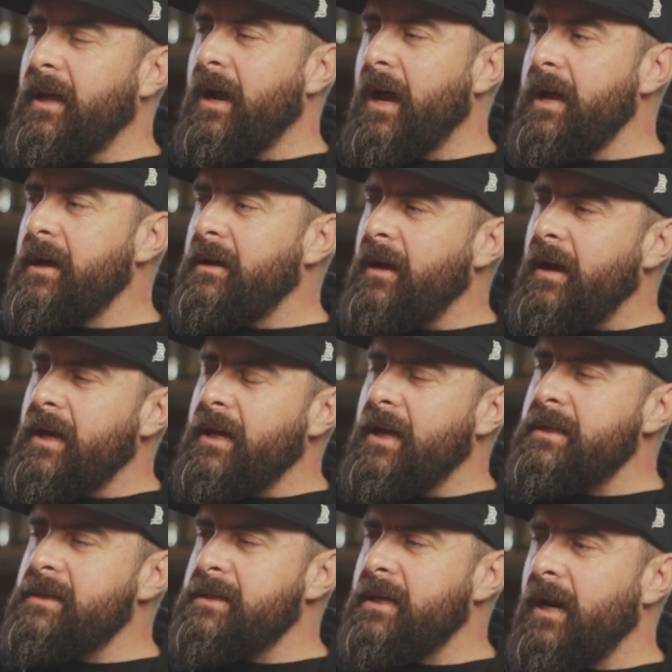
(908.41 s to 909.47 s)
That I I
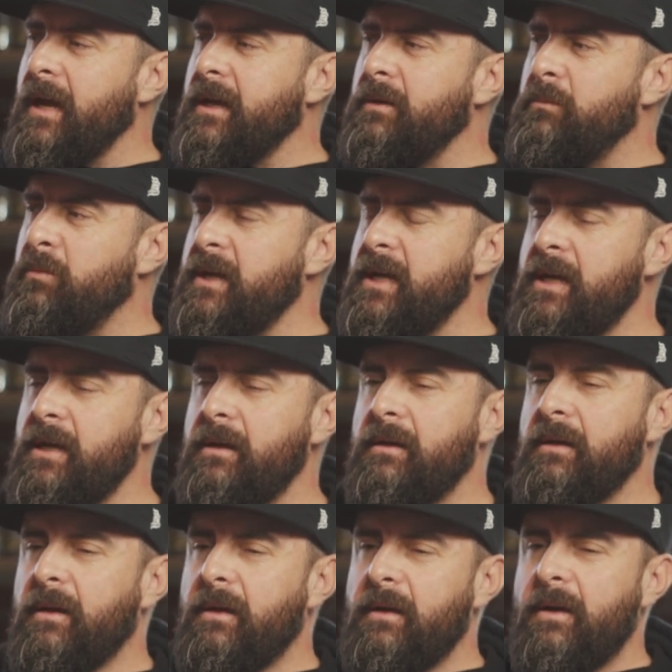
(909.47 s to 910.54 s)
guess that I could
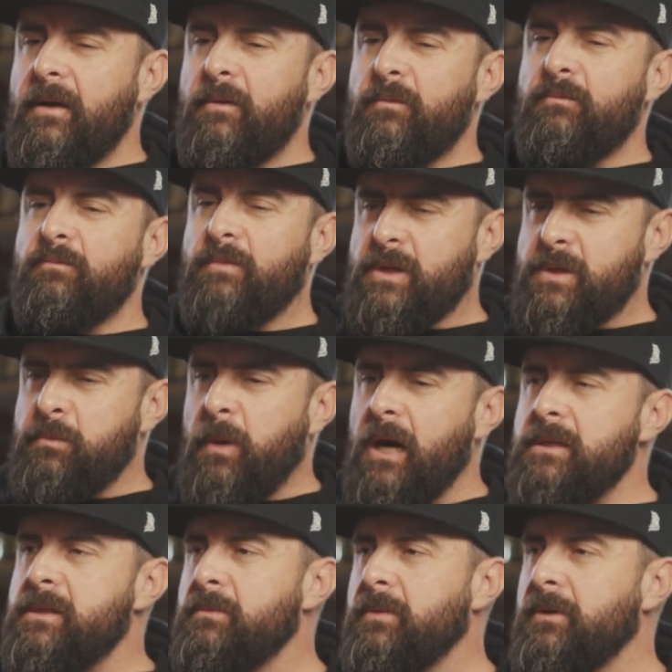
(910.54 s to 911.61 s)
be
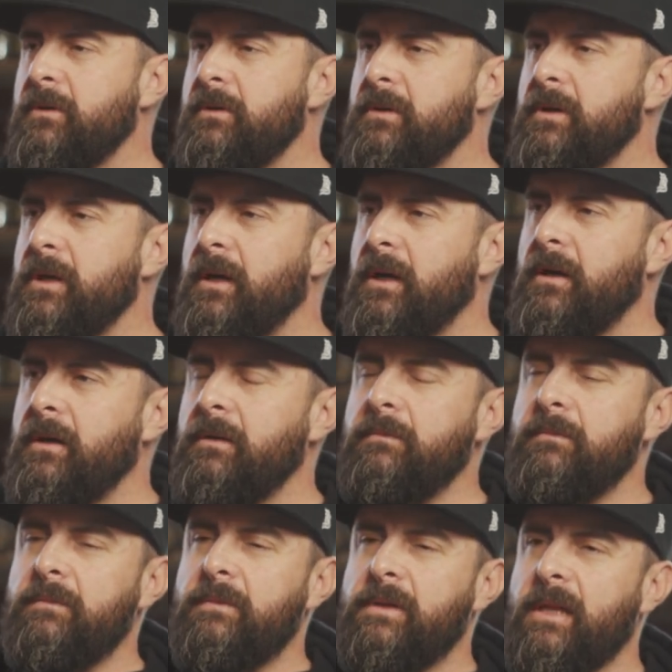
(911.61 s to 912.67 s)
responsible,
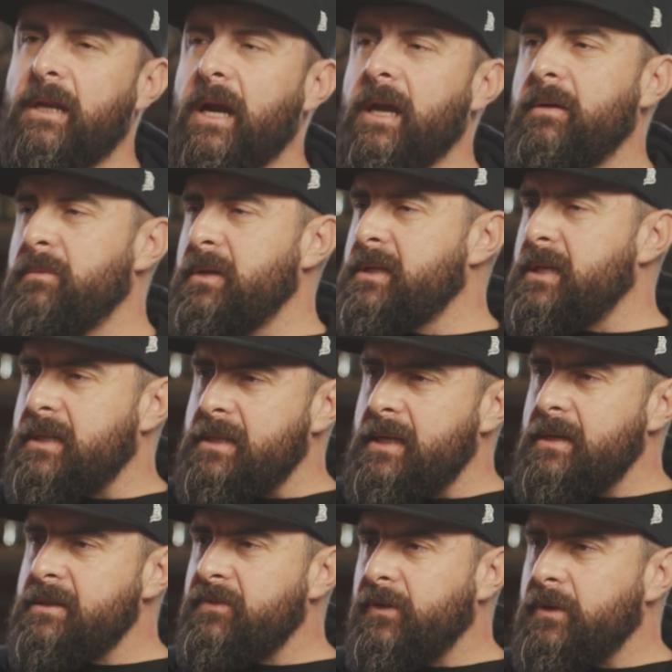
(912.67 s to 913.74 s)
um, that I could be
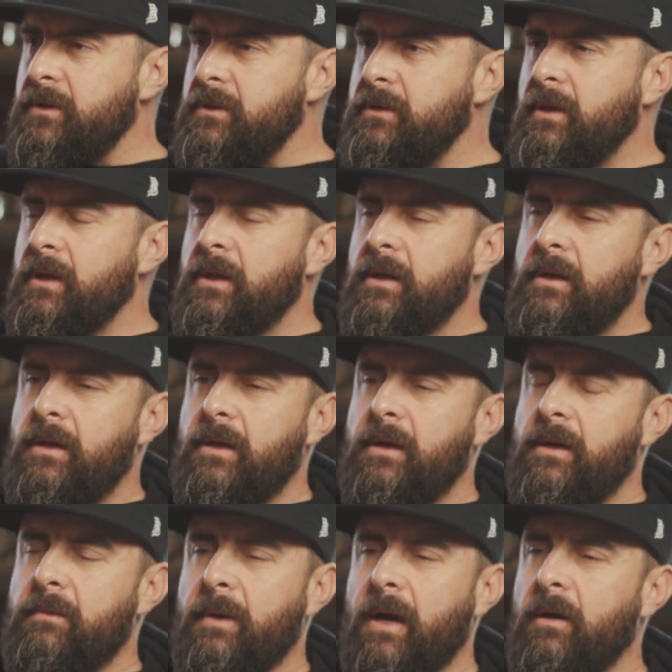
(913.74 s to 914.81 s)
successful.
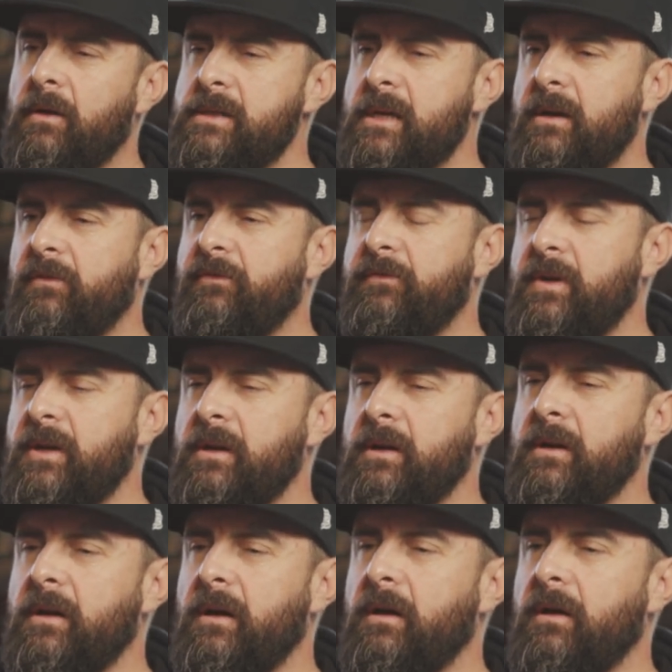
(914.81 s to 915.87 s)
Um, I always had a
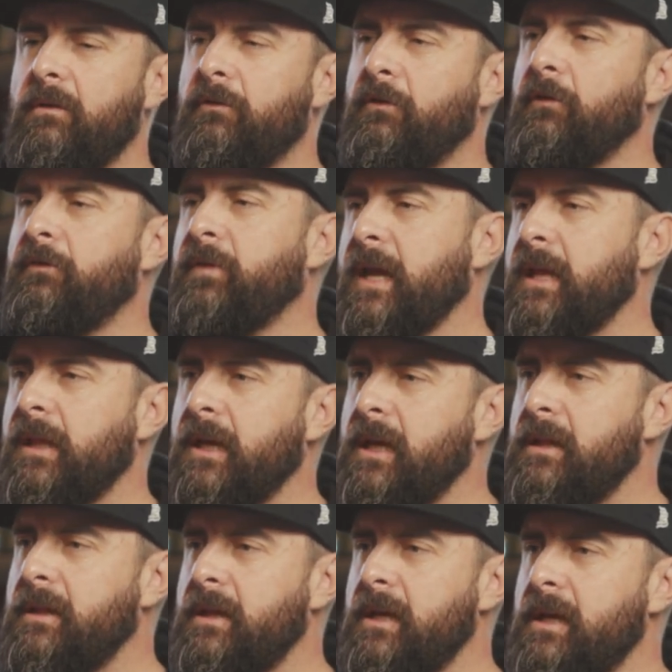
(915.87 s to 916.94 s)
fear of
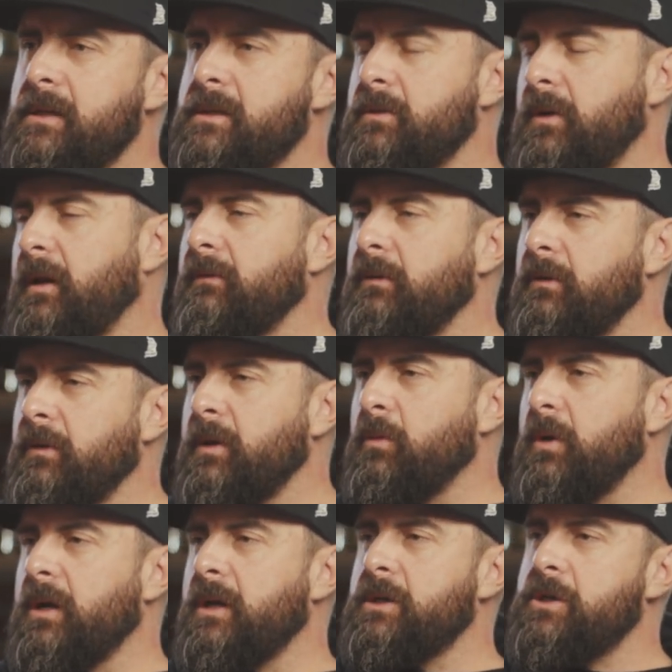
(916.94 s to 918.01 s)
failing at things, so I never really
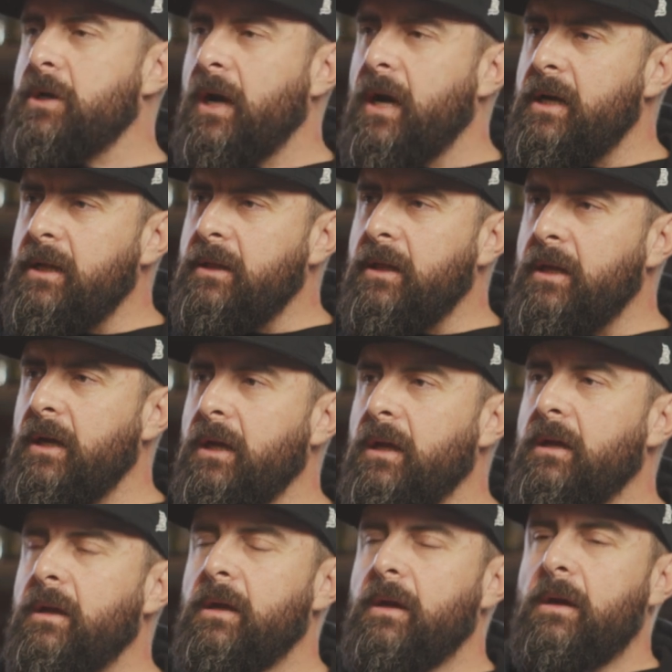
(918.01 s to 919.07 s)
wanted to try
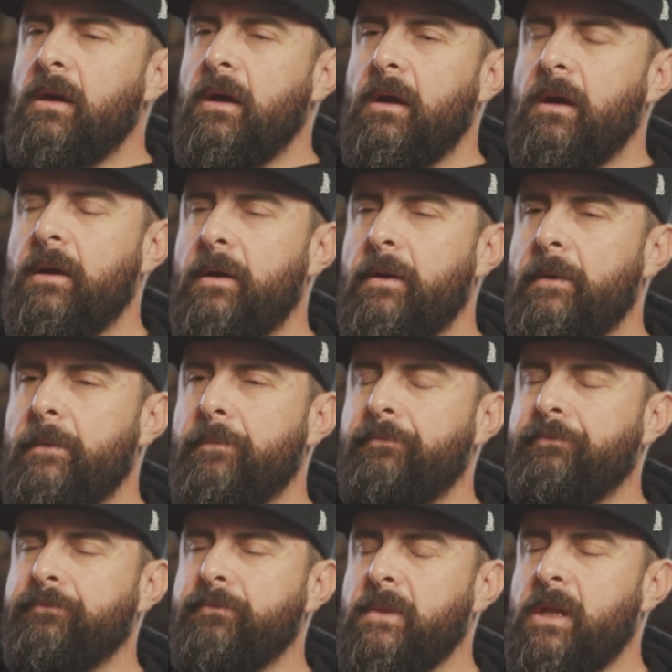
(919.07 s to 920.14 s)
anything. Mm.
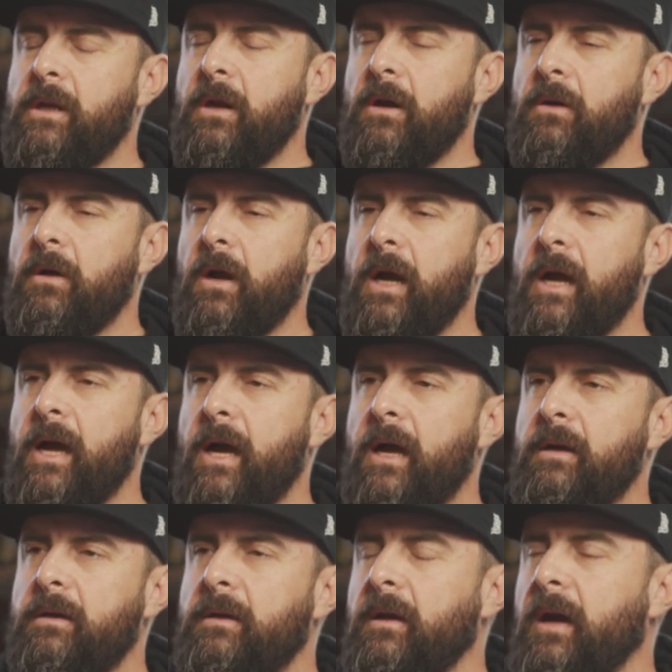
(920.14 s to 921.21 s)
Um, you know, I
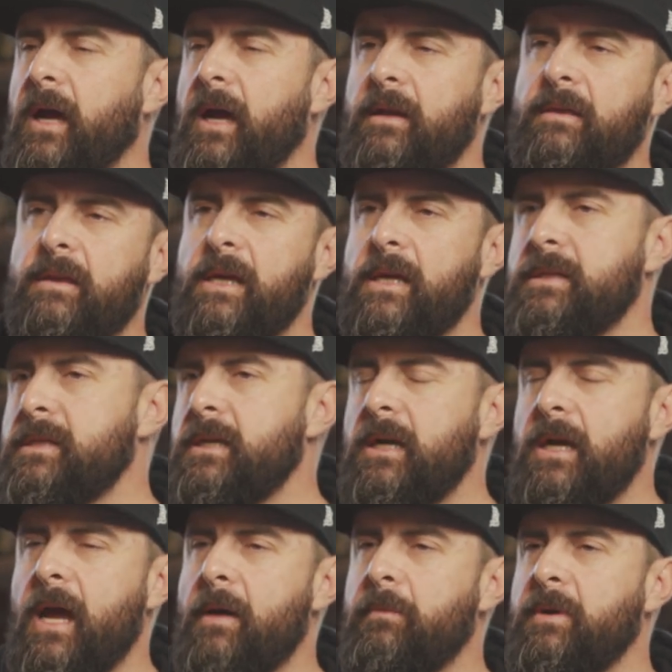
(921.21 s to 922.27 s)
had I had things that
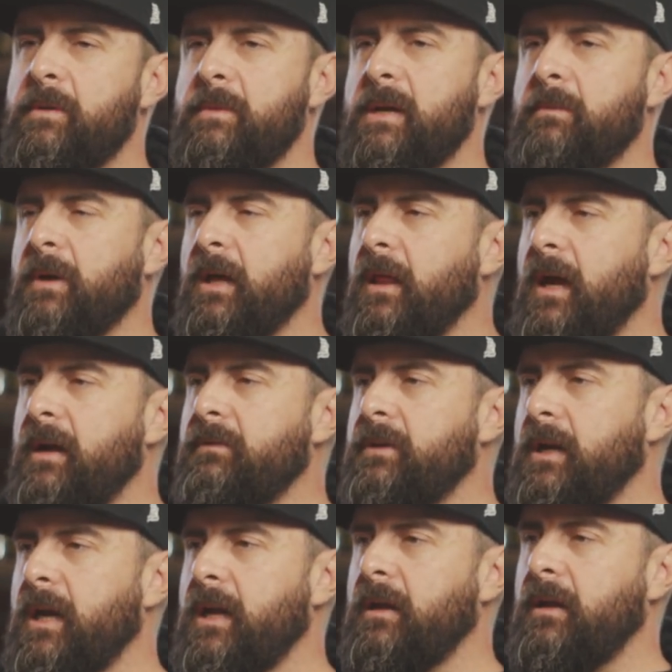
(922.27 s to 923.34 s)
had happened to me in my life
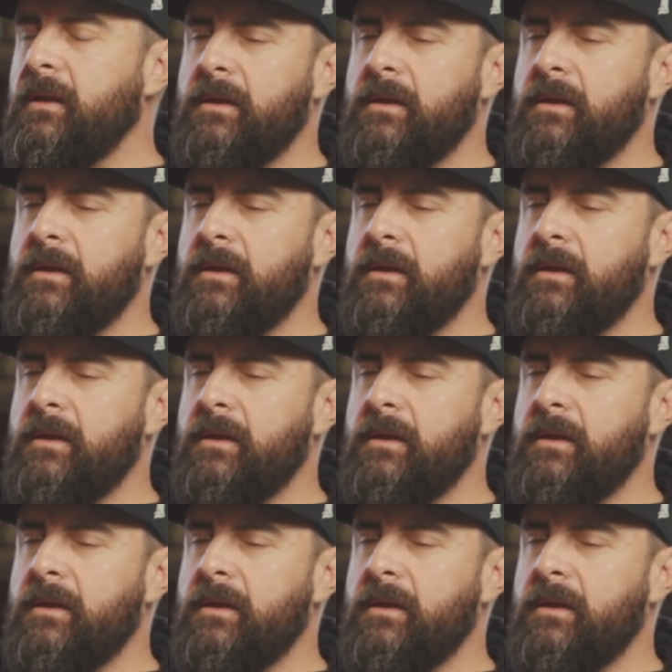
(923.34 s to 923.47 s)
that I